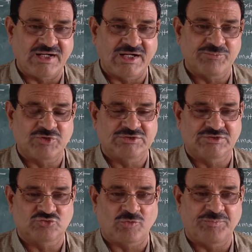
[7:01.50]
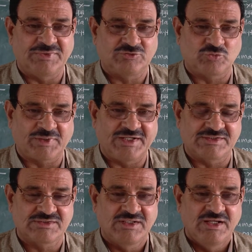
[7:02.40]
adaptations of
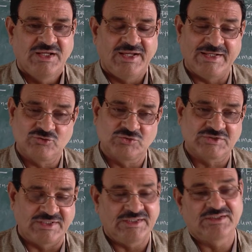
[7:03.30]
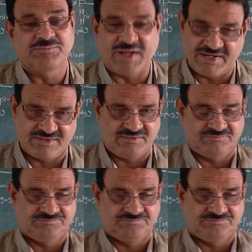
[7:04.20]
mesophytes as you studied the plant.